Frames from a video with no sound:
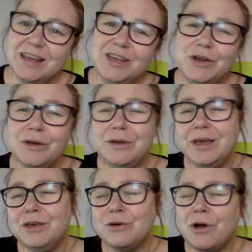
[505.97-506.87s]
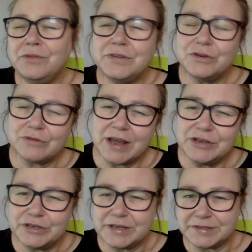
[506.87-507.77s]
You know, your
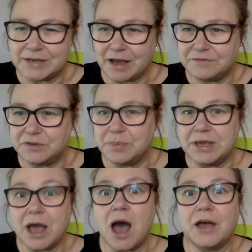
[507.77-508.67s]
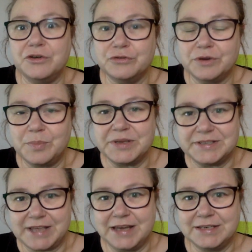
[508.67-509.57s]
concentration doesn't have to be
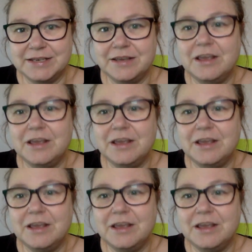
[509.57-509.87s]
100%.